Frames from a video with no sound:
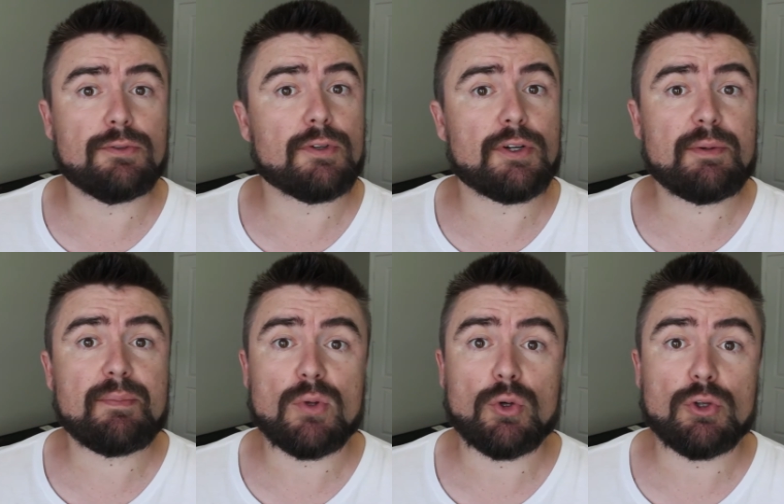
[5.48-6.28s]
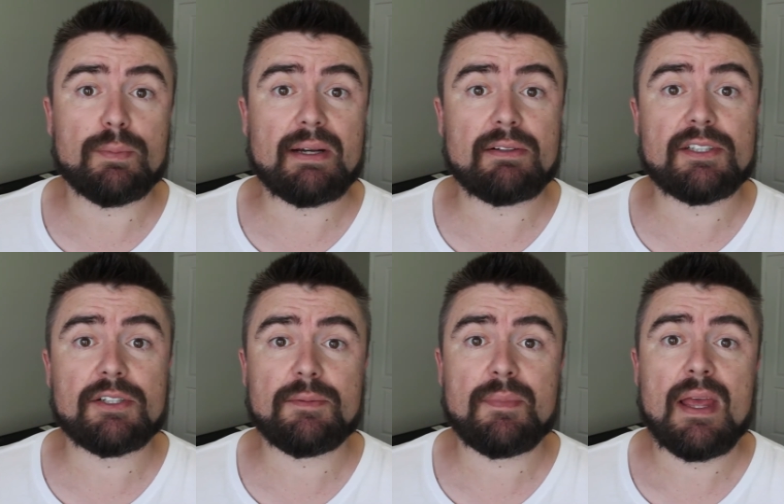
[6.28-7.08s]
euphonium or your
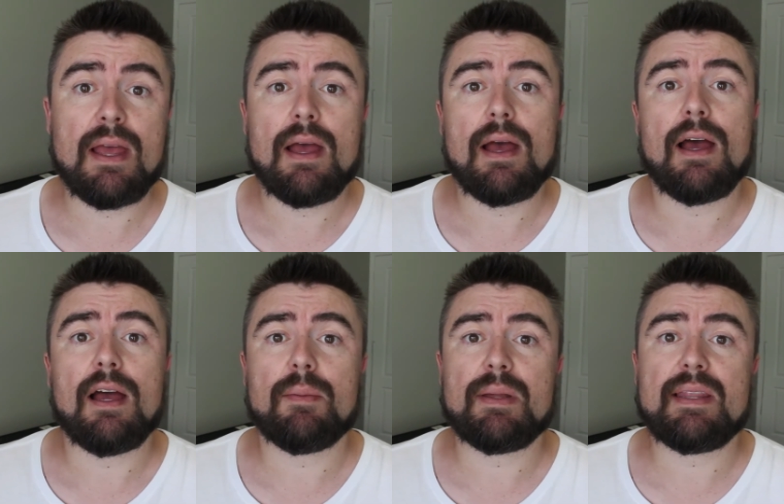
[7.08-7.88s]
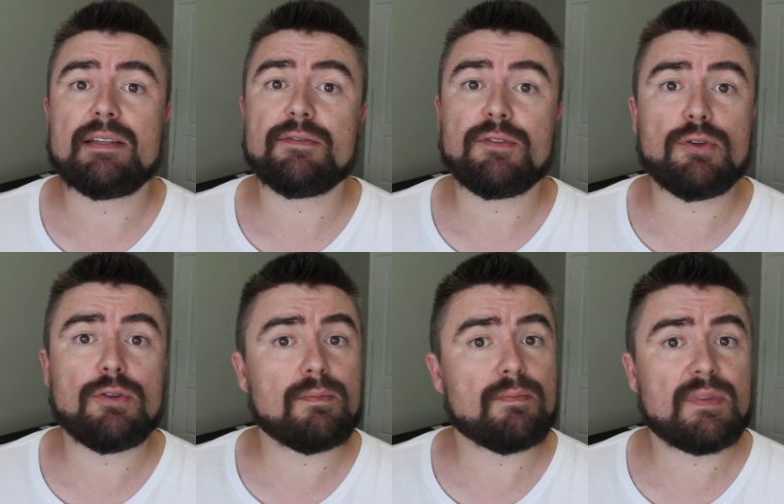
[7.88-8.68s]
baritone um, and there's a
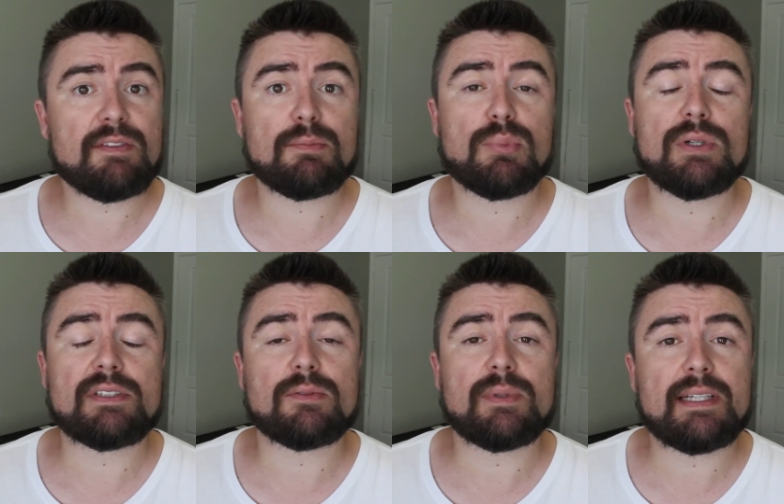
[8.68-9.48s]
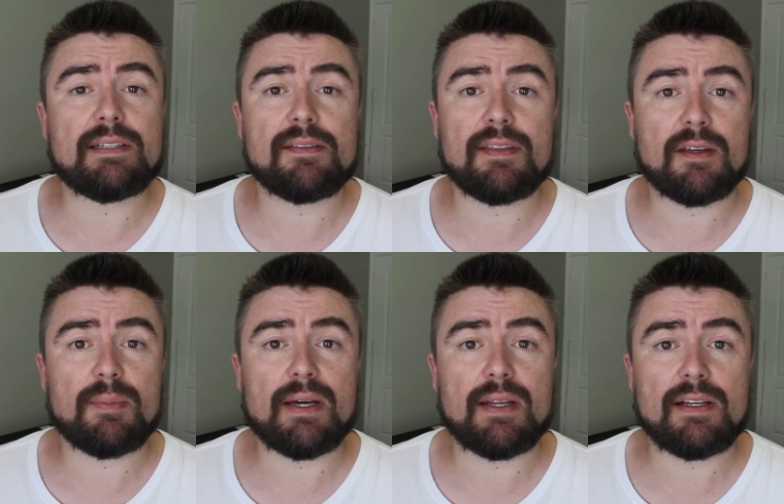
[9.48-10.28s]
few different points that we need to think
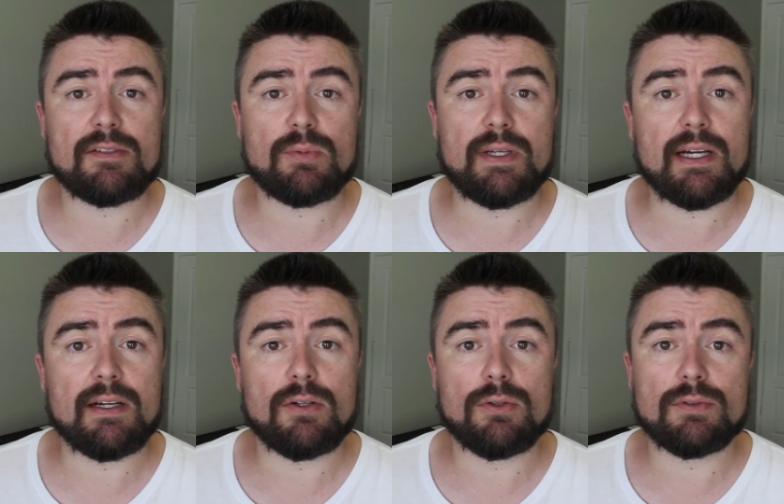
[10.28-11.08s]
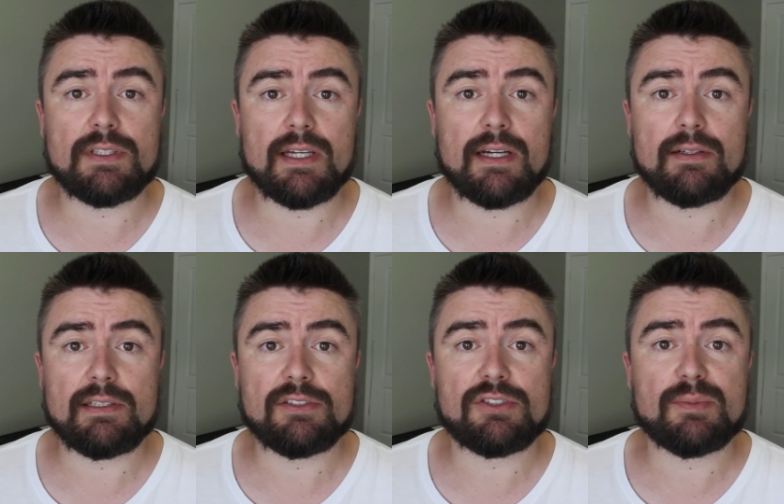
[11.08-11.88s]
about as we are holding our
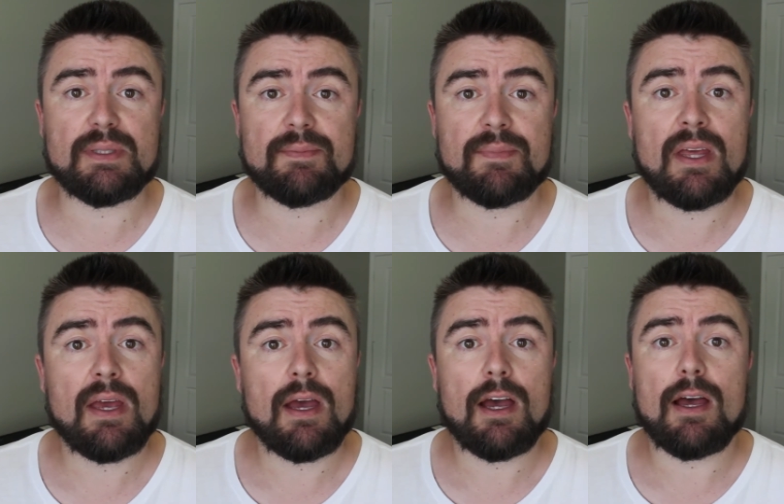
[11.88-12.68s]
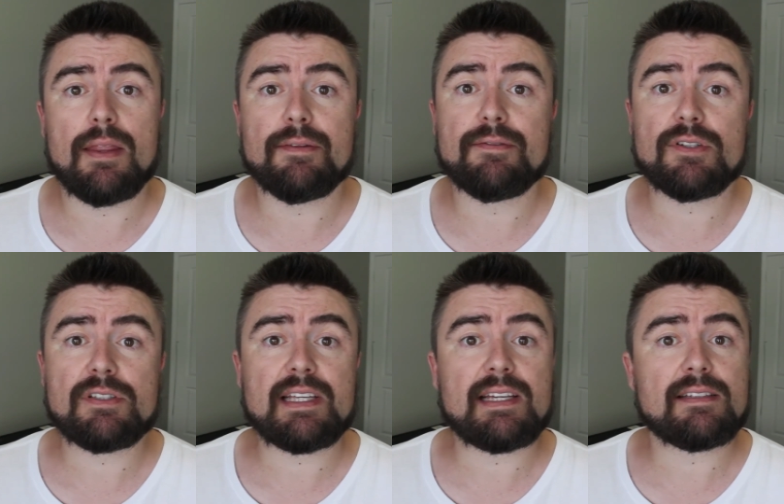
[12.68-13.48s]
instrument. Um, the
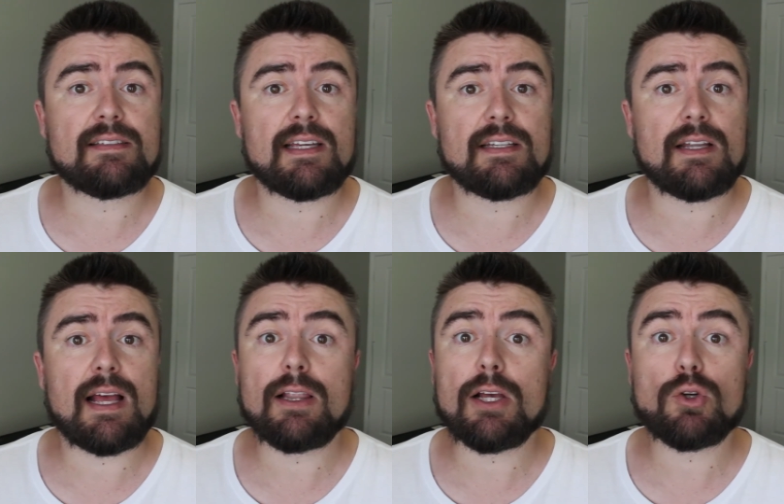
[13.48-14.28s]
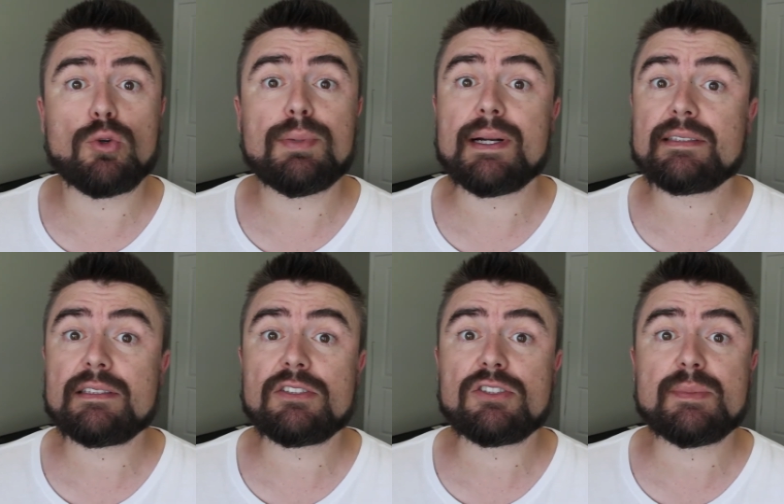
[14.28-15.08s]
first thing is that uh, like all brass
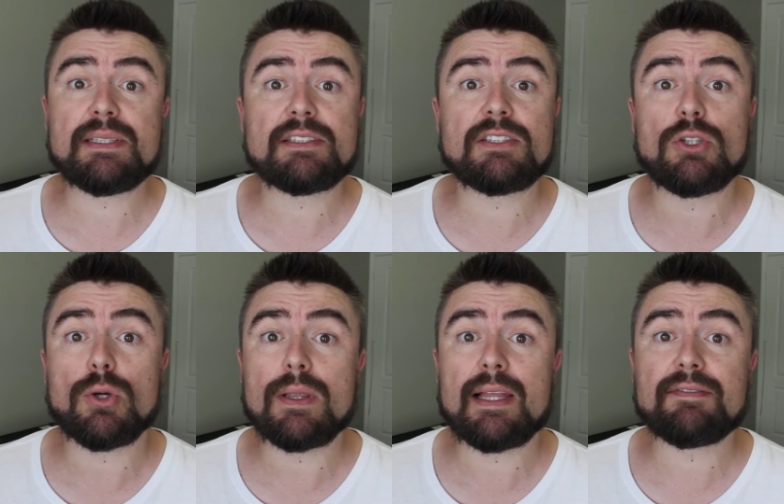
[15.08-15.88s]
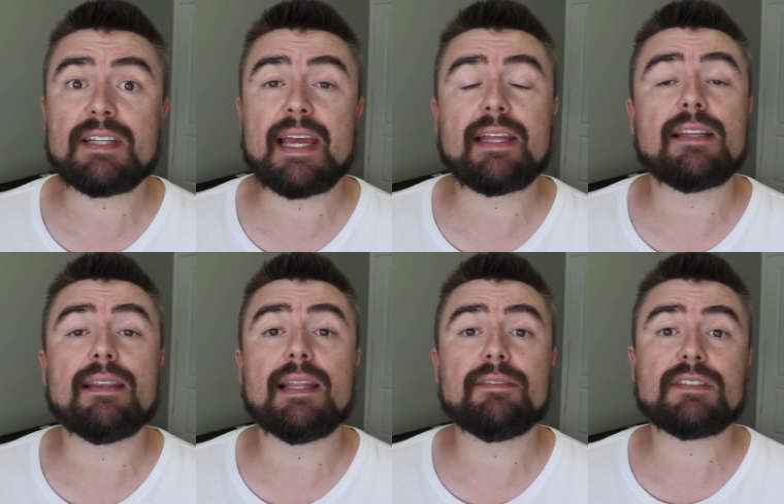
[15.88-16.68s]
instruments your left hand
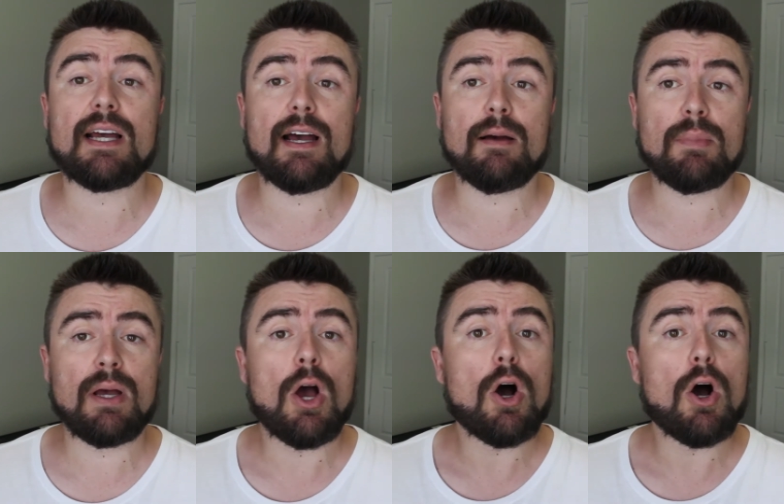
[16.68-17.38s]
and left arm